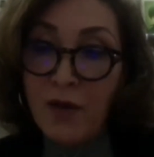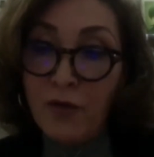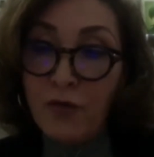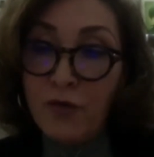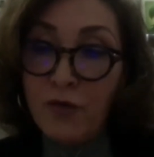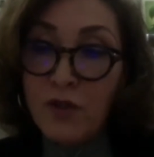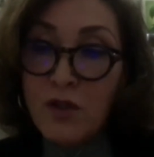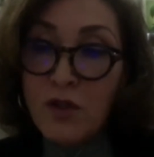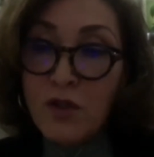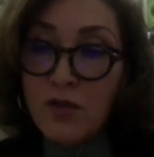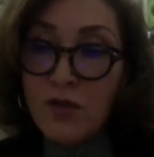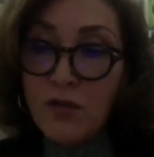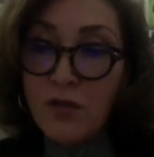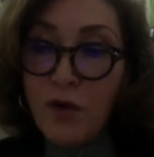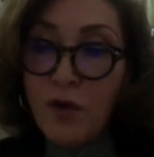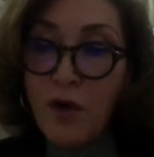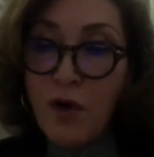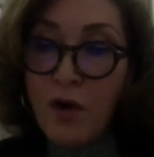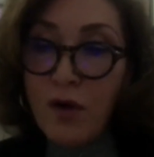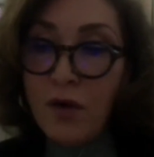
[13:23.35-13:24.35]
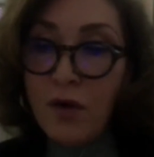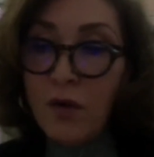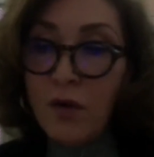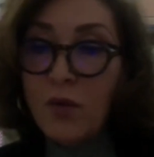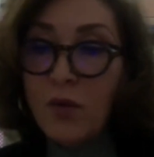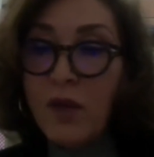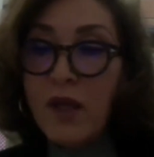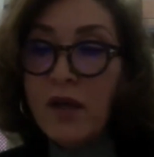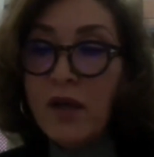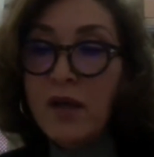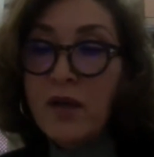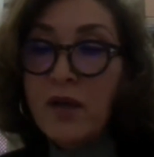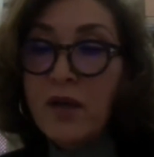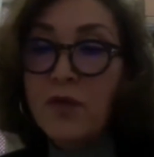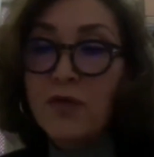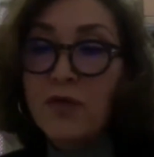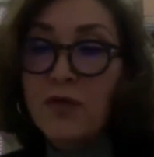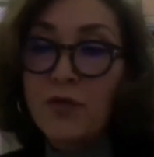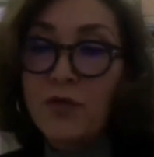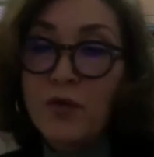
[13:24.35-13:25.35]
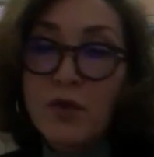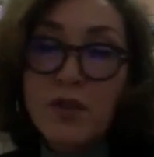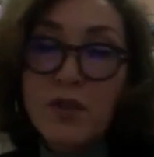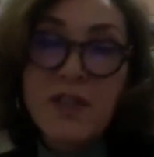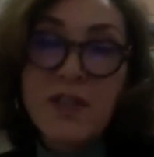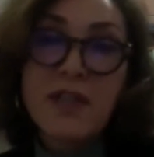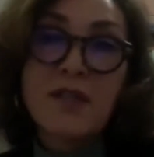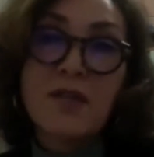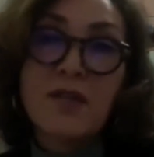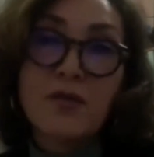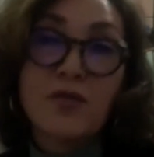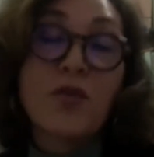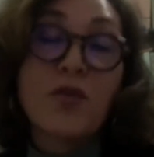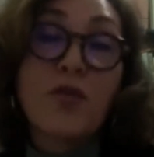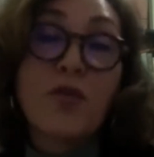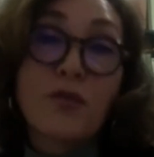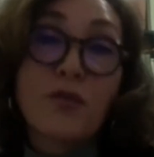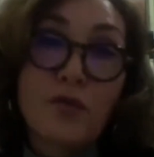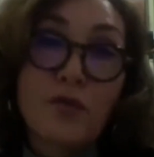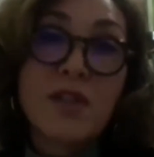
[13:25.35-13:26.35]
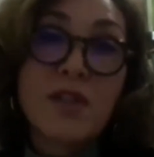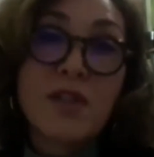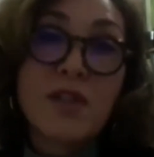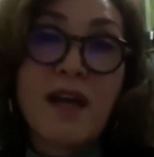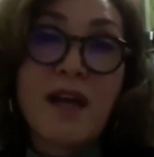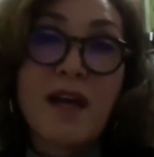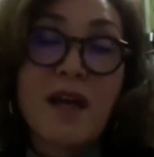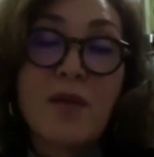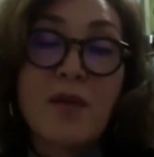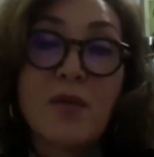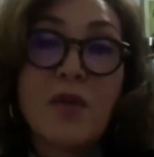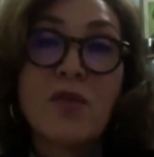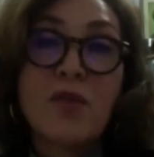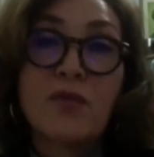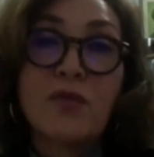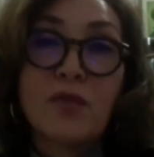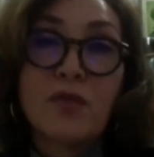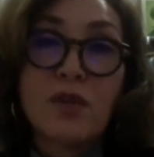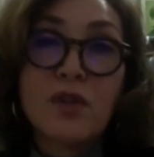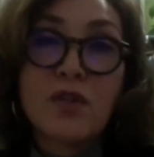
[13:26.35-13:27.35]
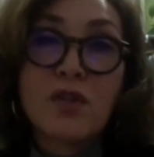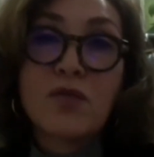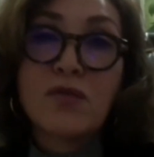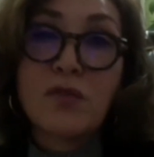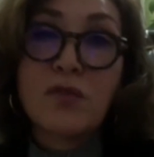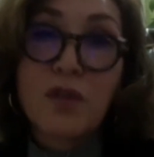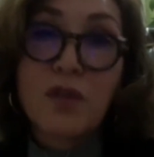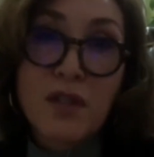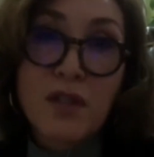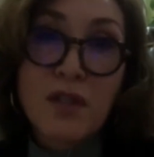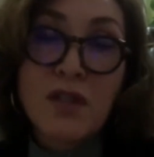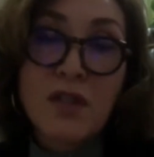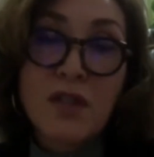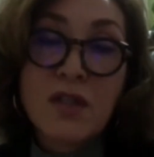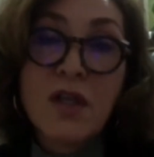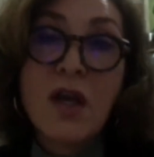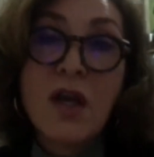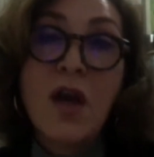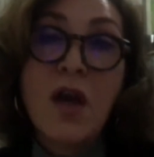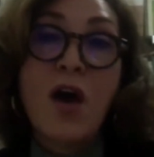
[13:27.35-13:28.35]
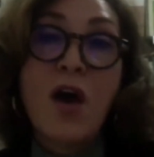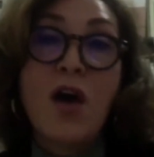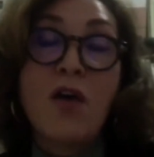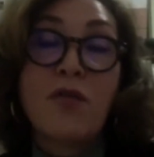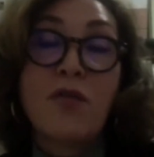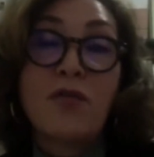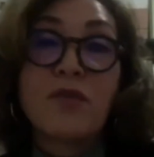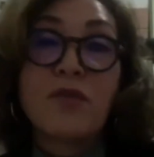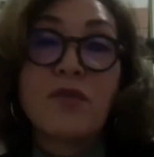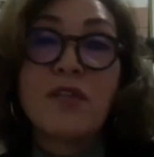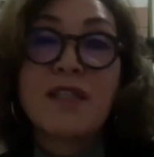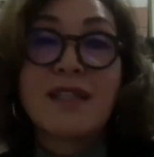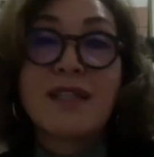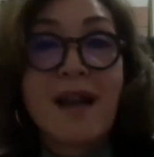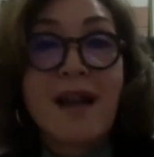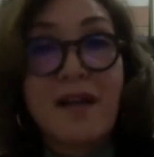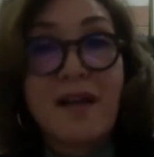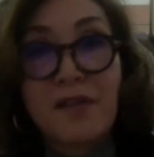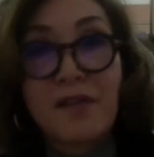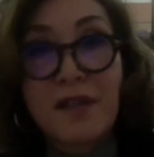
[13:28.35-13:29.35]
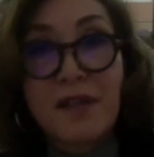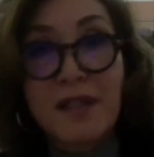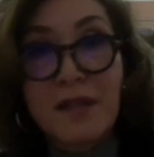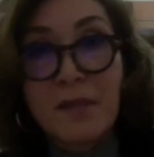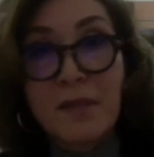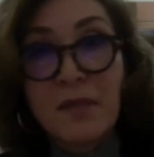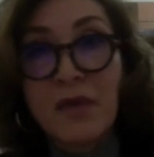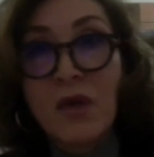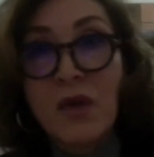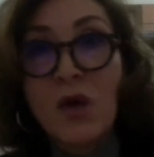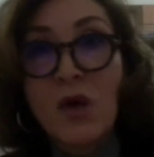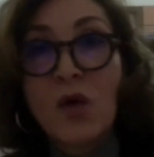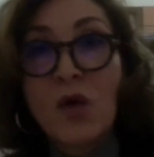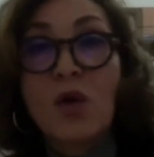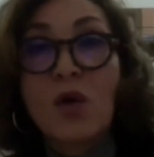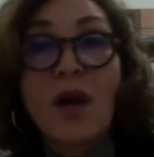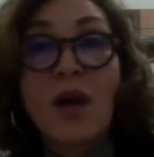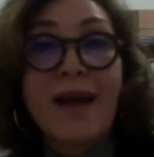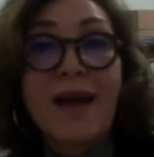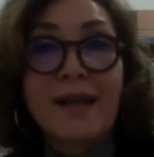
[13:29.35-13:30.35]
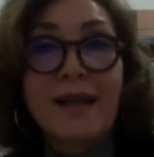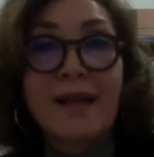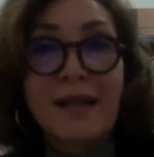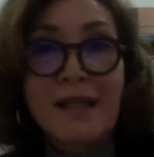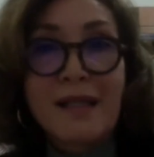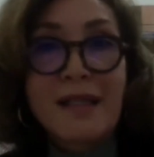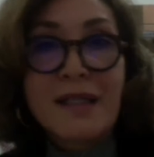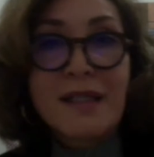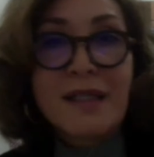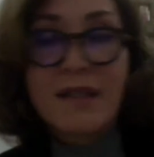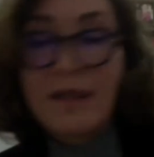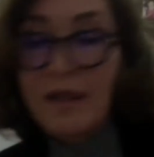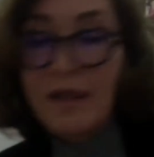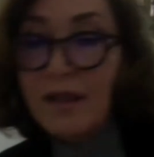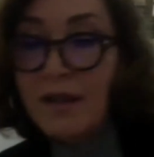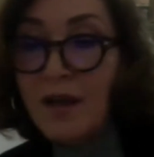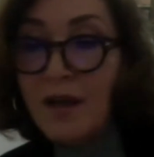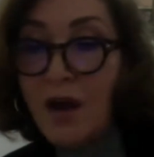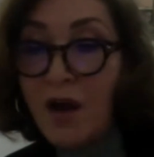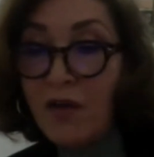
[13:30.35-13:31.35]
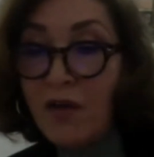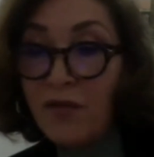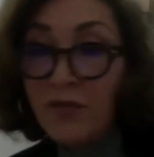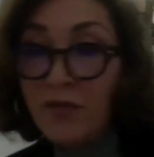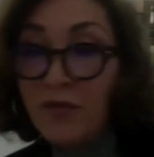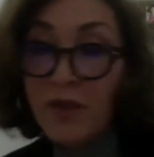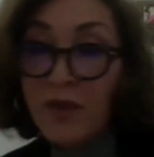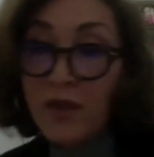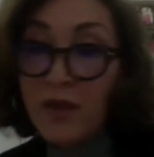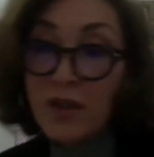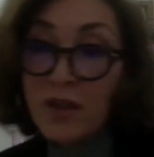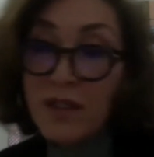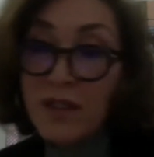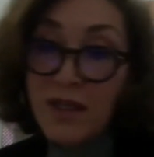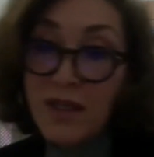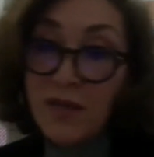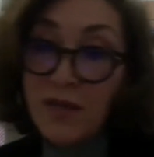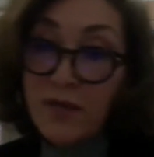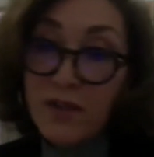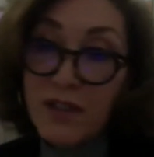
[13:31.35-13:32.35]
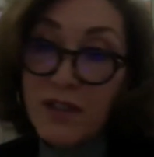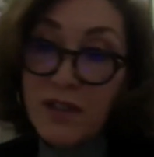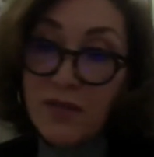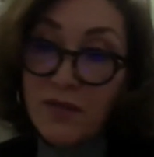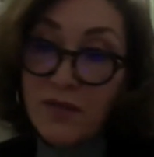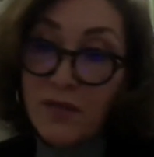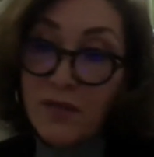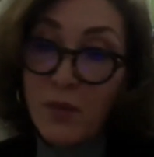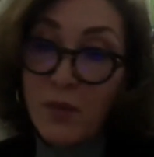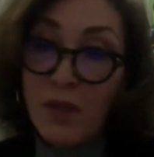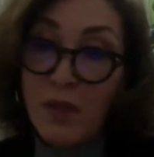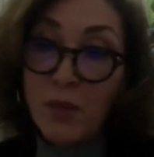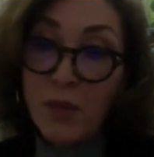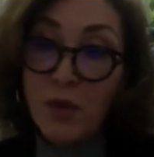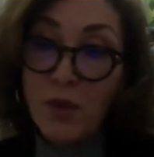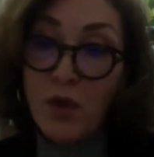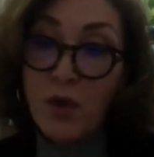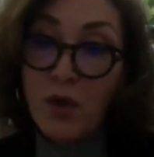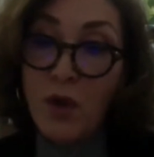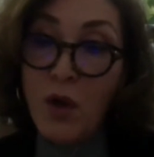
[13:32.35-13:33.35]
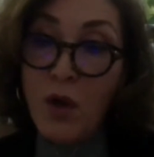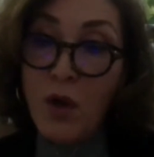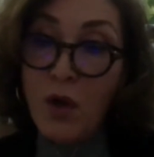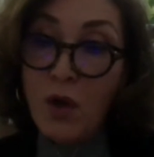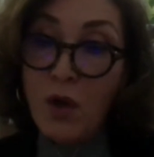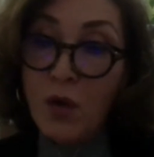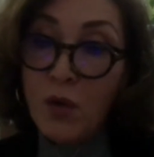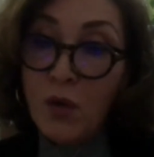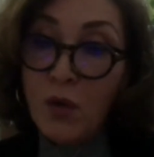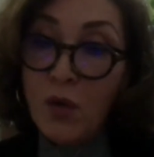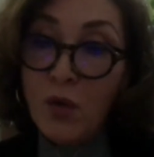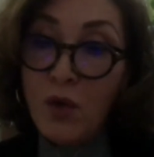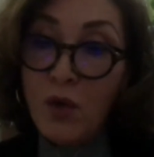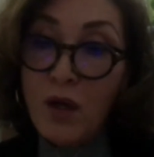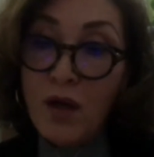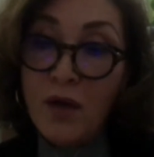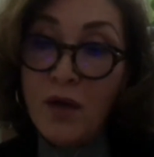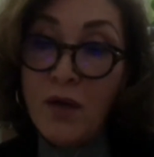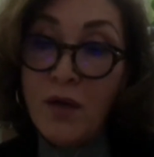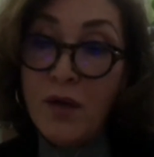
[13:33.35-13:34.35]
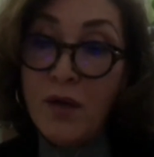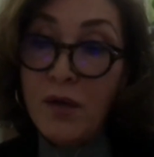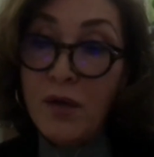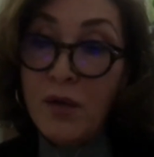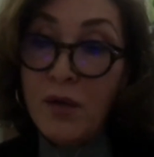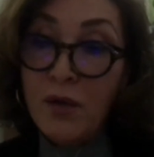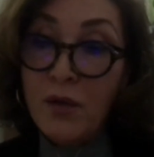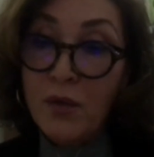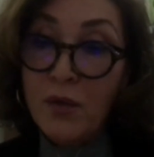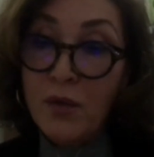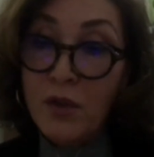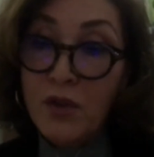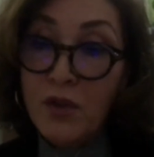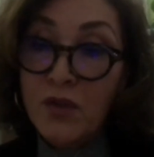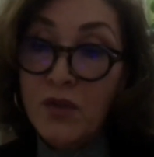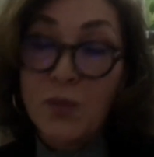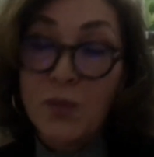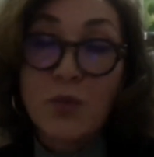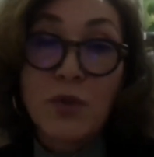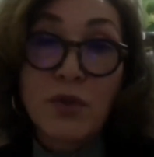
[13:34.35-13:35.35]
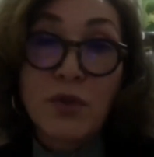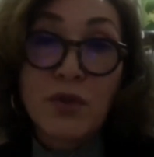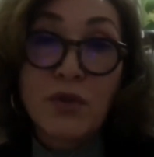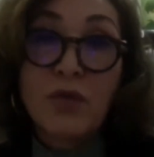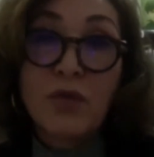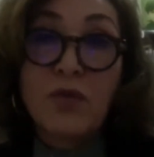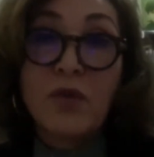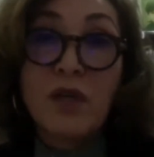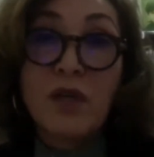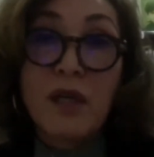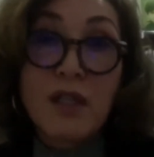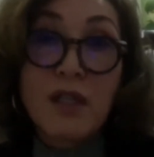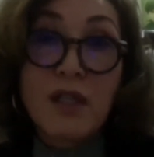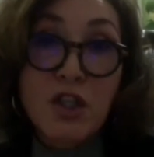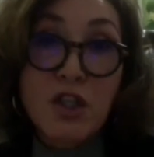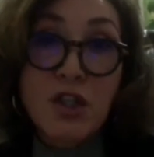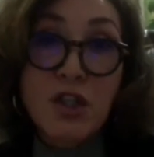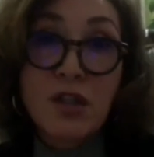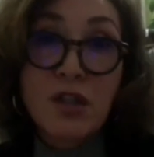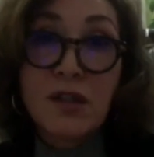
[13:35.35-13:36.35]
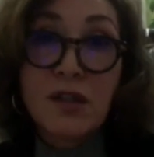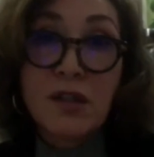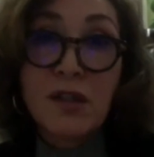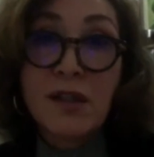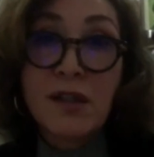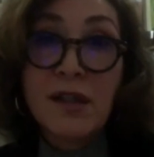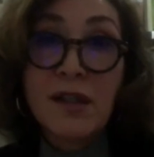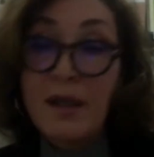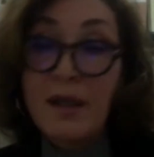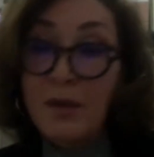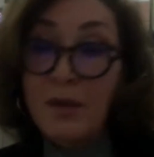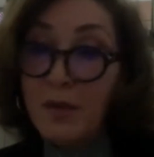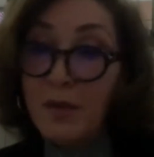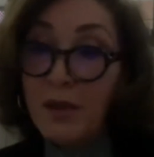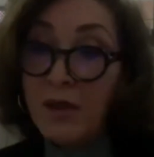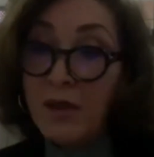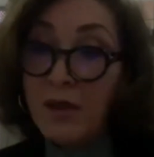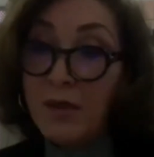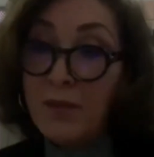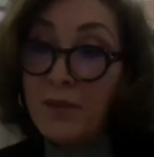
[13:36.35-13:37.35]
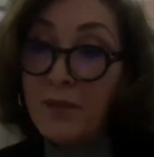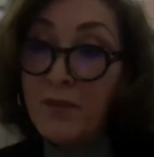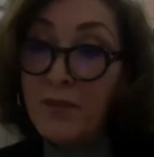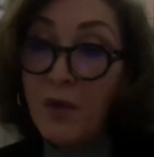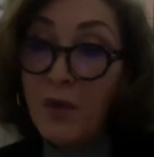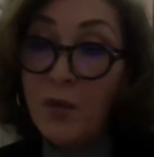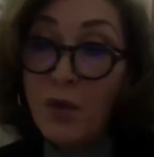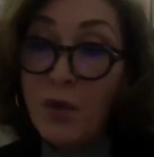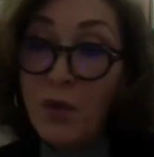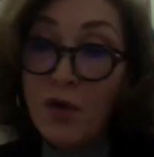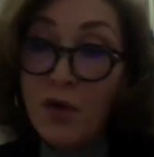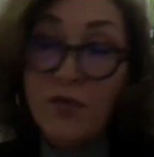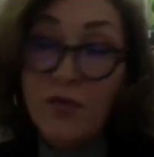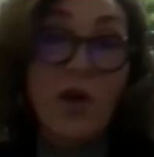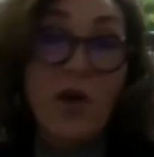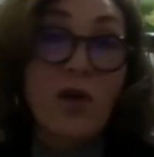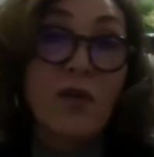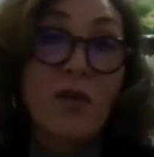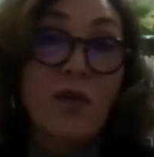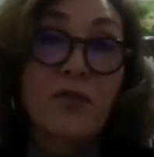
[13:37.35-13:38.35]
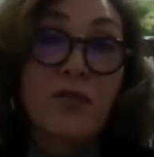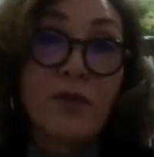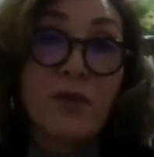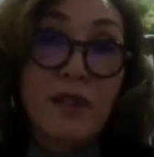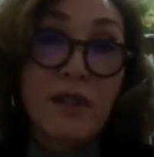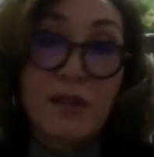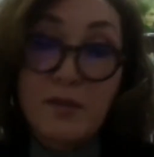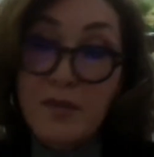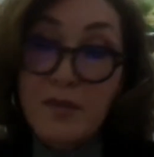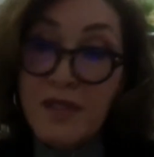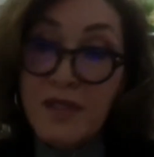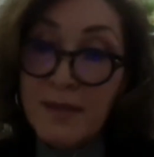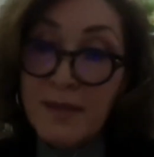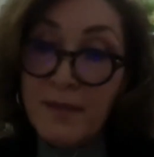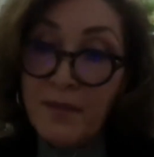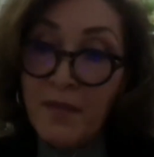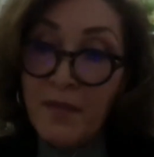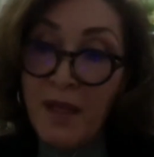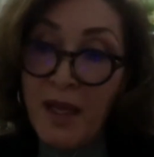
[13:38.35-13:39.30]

First of all, we heard for the first time, the first voices of Salafism, or at least of conservative people who would put religion above all freedoms.